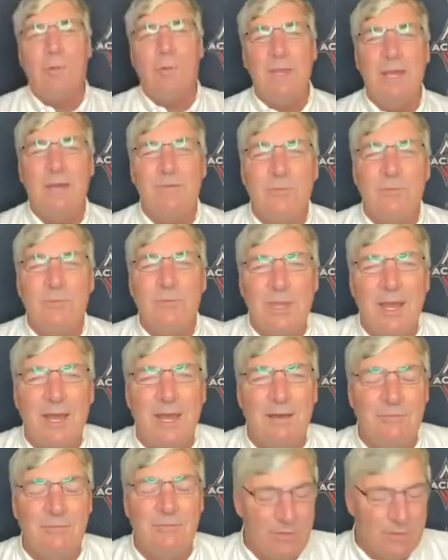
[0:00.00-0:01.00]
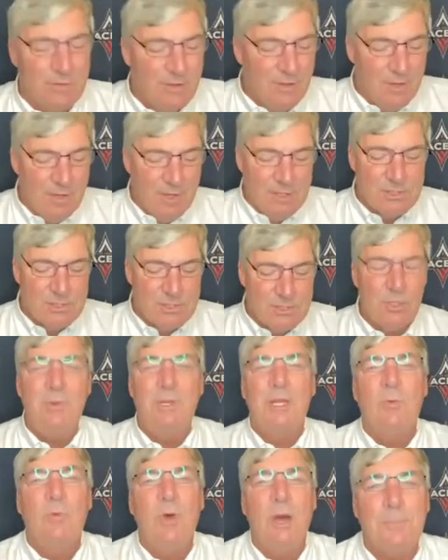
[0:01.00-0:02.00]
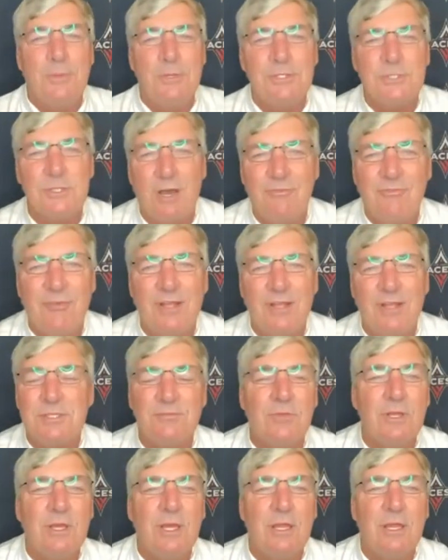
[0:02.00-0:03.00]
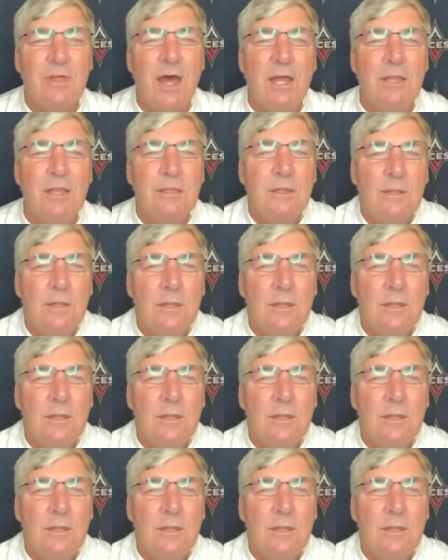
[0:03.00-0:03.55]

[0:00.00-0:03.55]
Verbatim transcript: we We have we have so many weapons offensively that